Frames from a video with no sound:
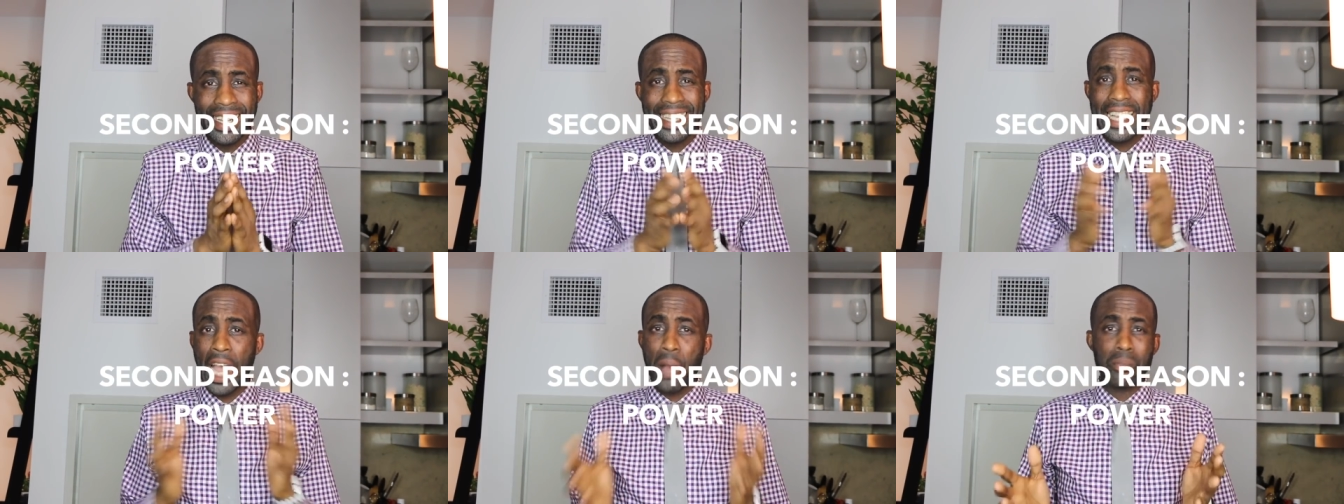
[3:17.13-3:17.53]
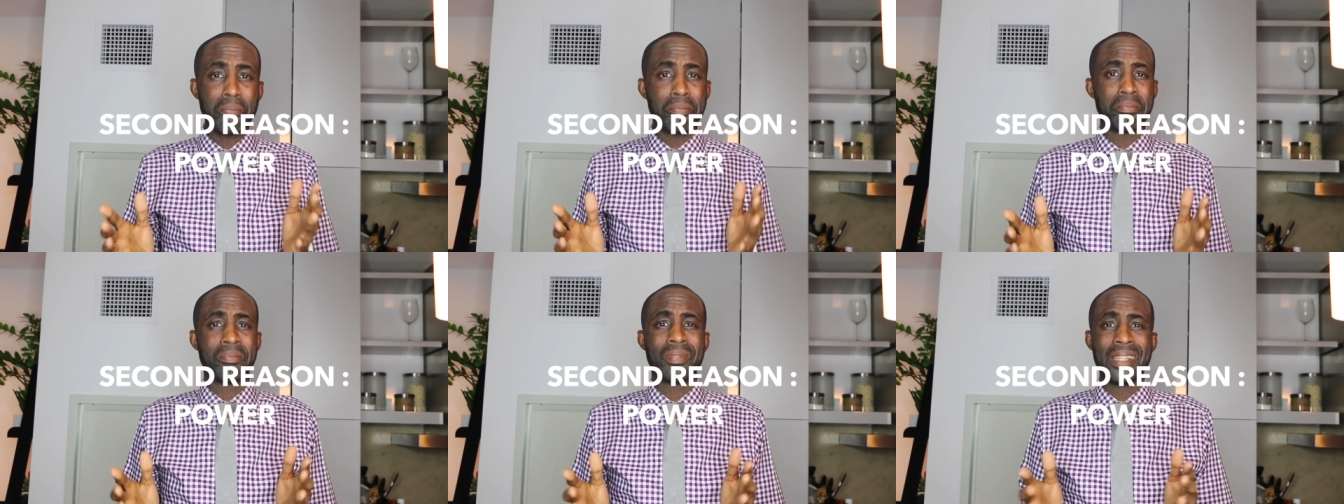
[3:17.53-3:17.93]

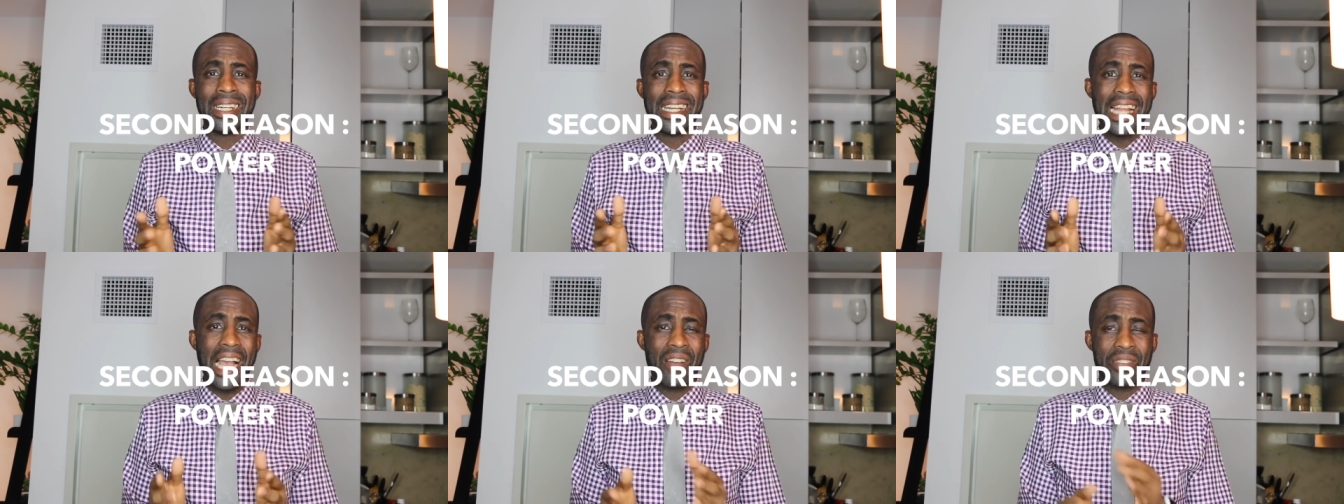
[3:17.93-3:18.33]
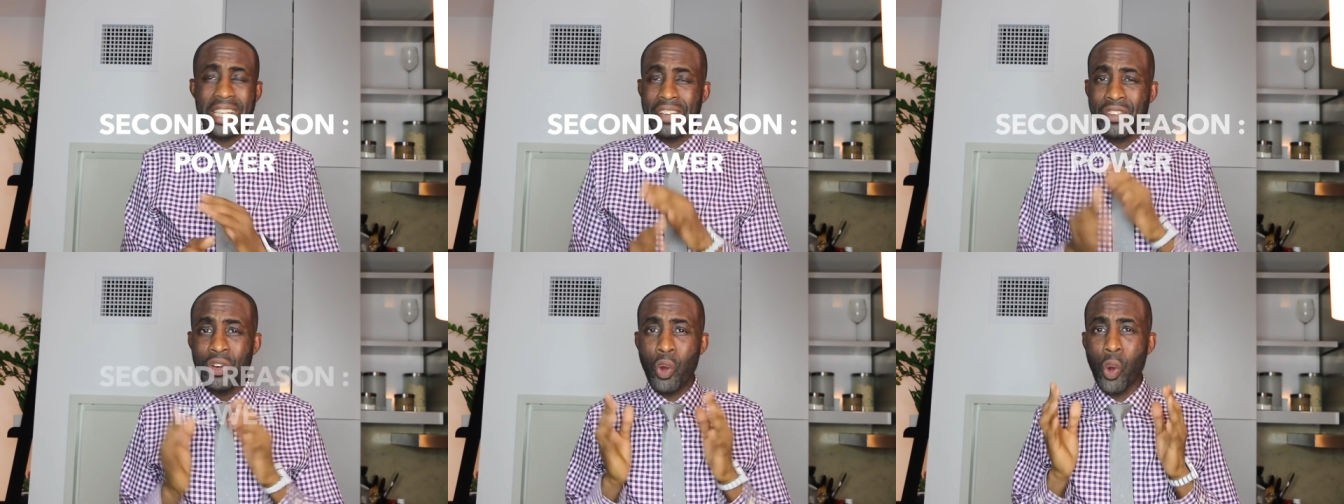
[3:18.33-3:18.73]
God, I've
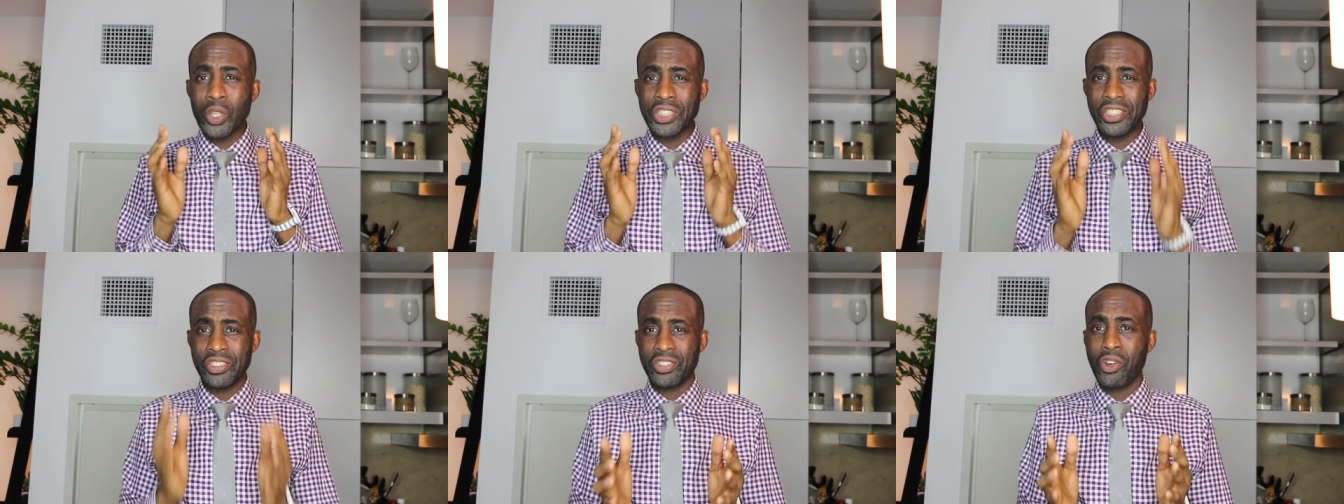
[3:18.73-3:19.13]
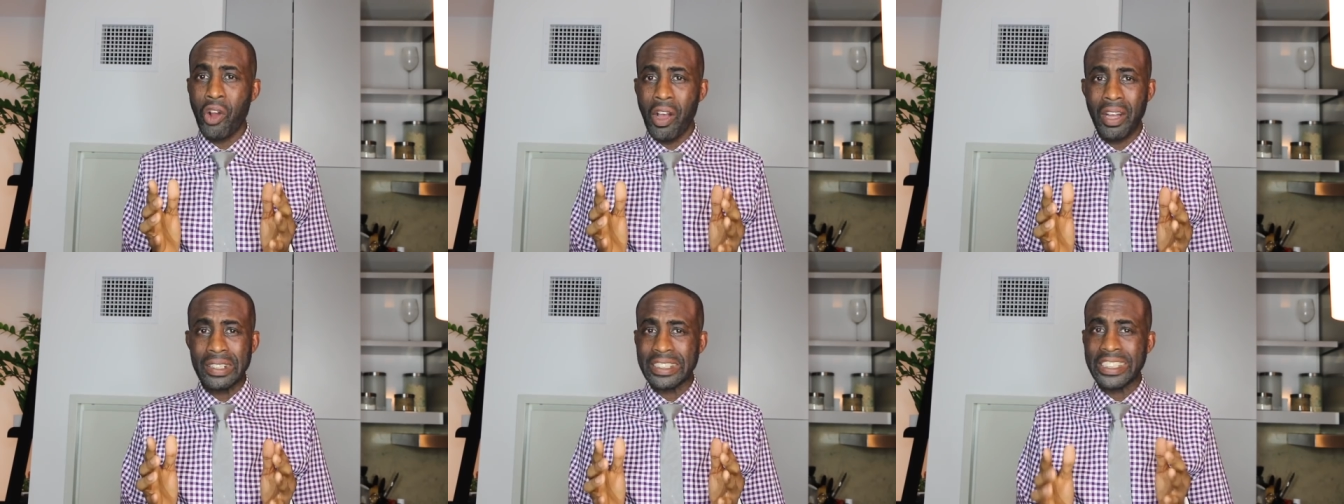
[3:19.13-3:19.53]
given her all she's
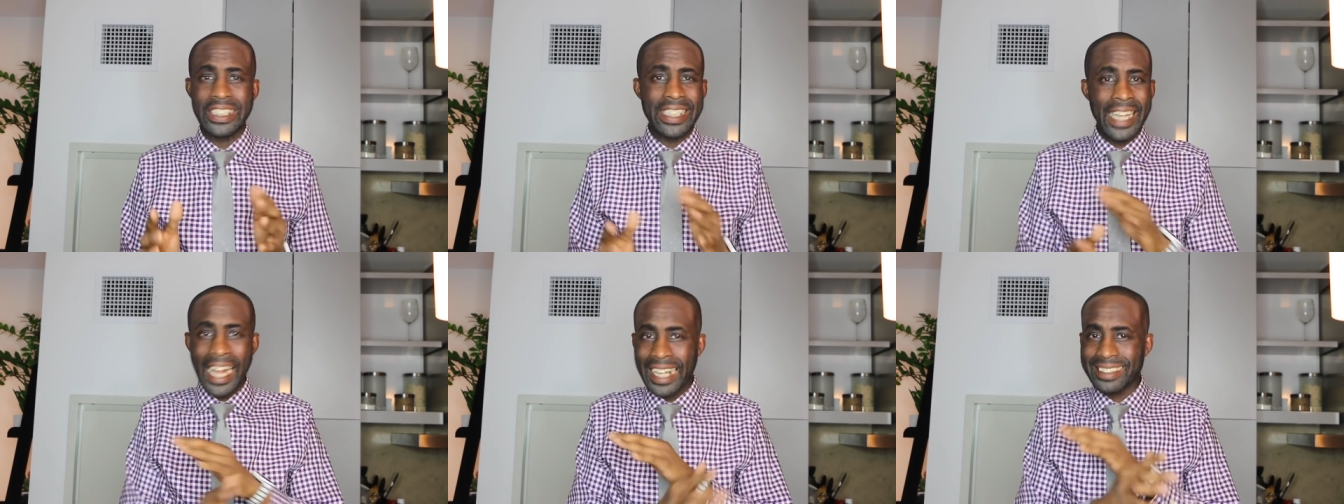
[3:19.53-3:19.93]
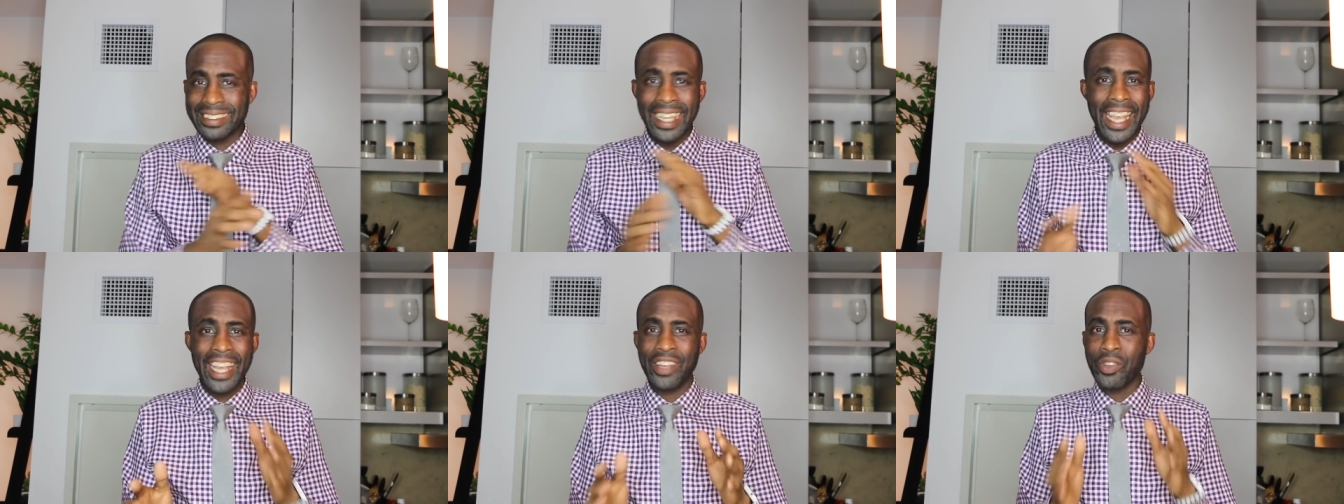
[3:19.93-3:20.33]
got. She can't
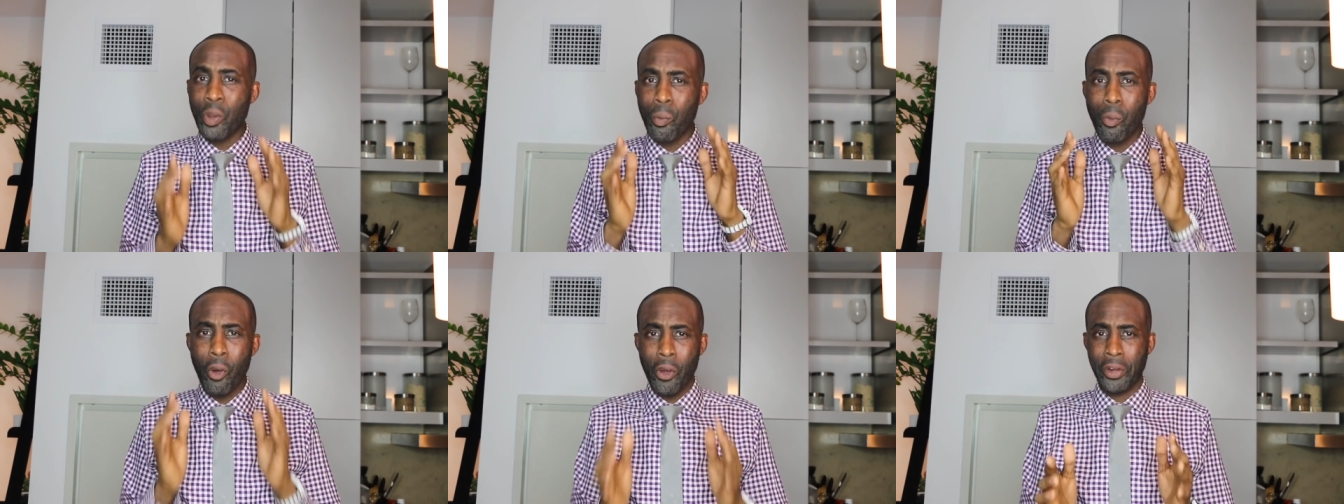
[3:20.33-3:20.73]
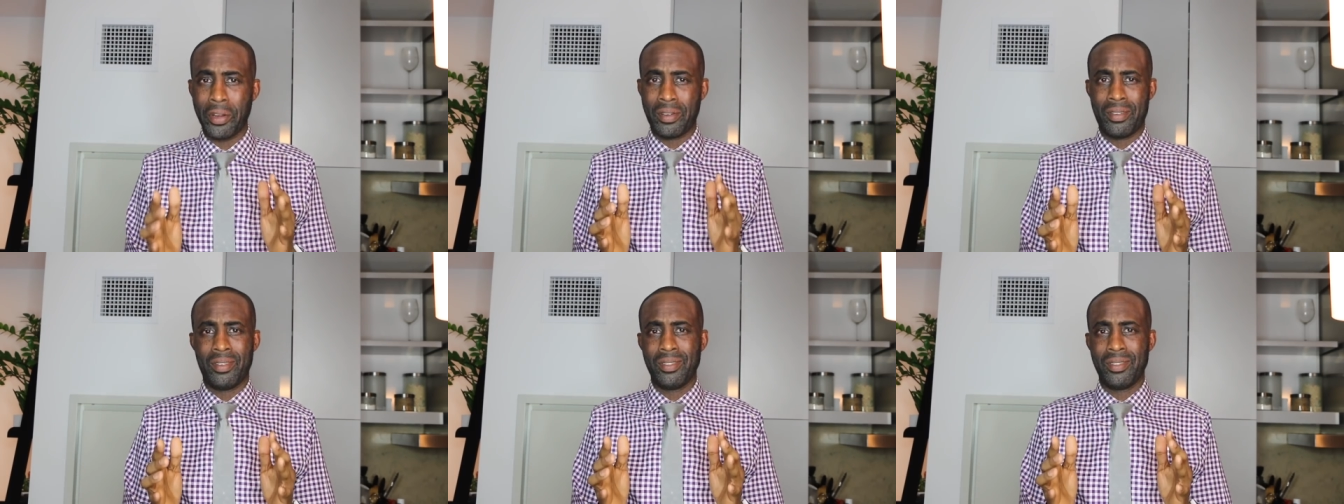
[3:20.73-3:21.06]
take no more.